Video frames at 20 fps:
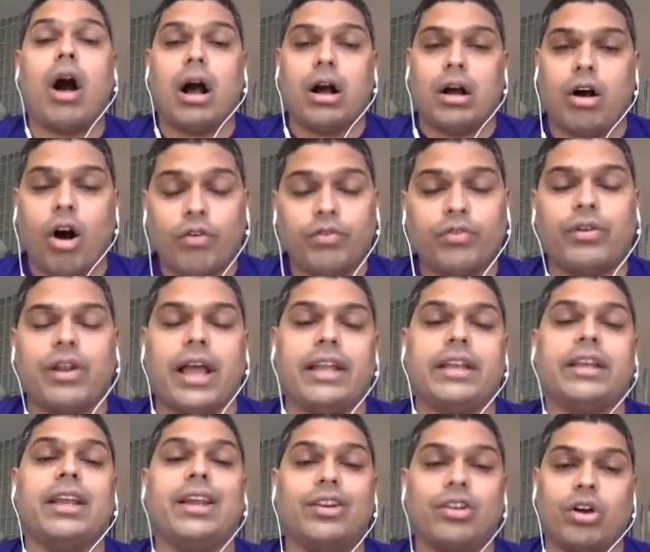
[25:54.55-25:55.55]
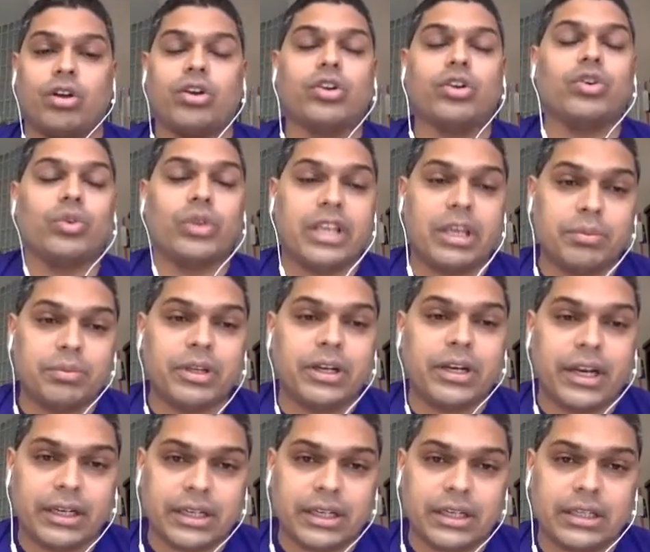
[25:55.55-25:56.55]
offline in order to keep the
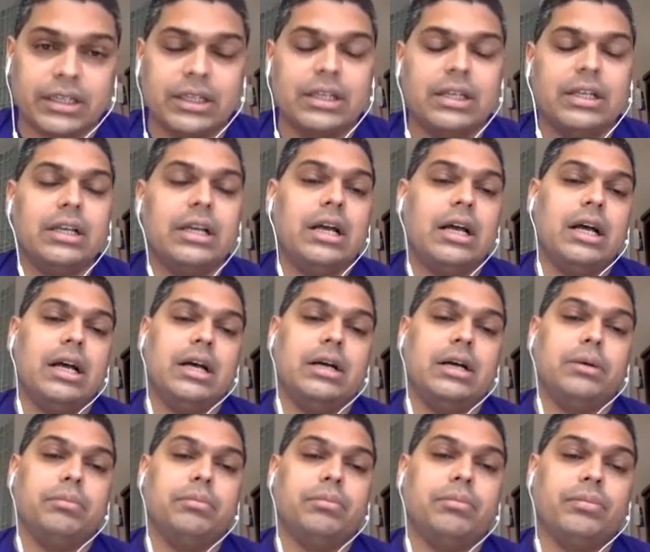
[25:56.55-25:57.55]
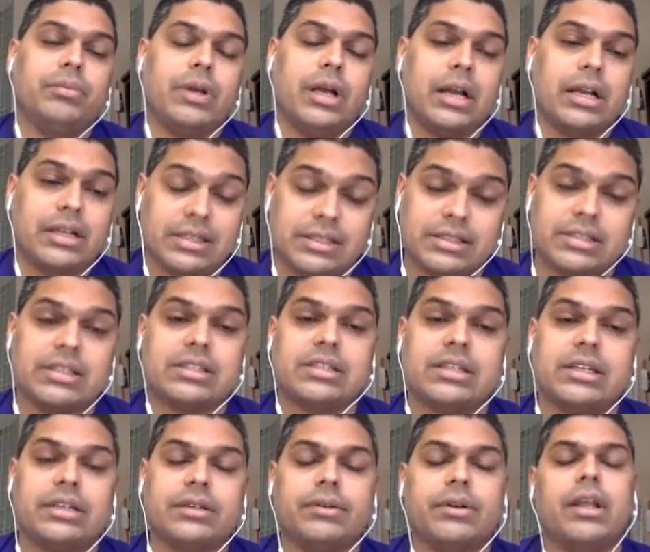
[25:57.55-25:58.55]
data um, uh,
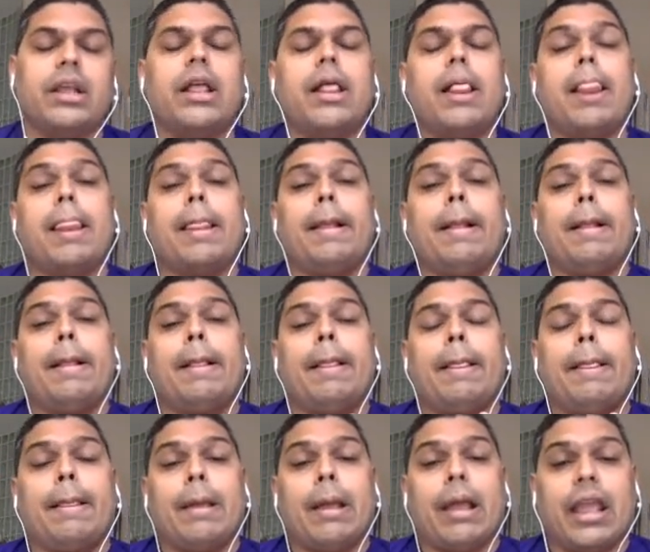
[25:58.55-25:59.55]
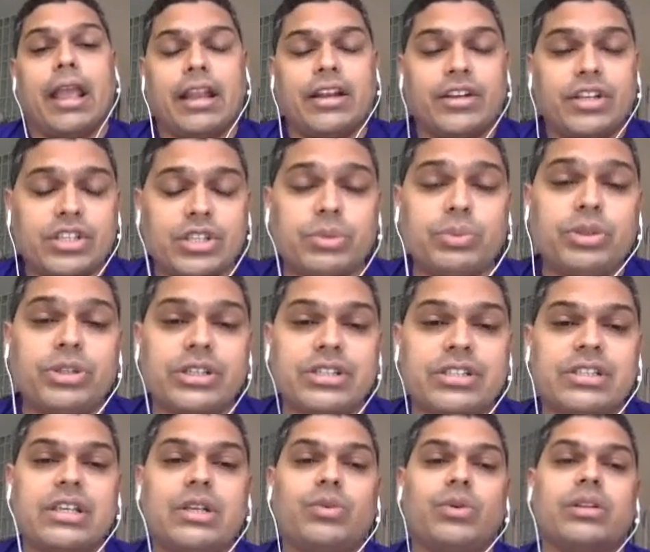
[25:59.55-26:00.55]
consistent. In distributed
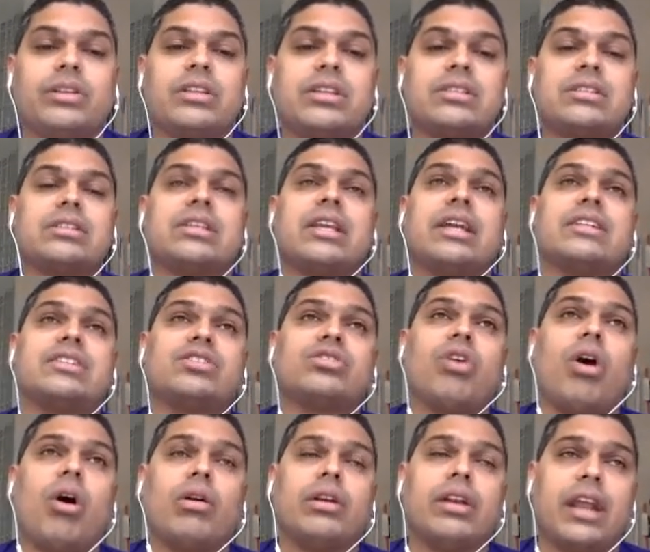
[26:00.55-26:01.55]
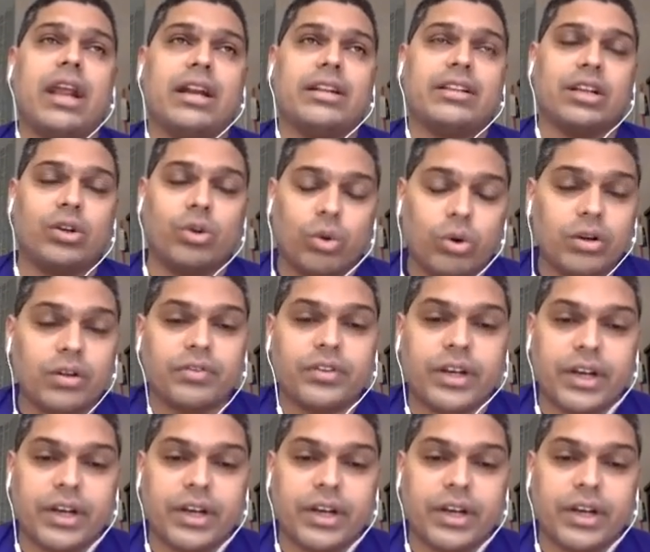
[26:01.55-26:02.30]
SQL, this gets solved at the core of the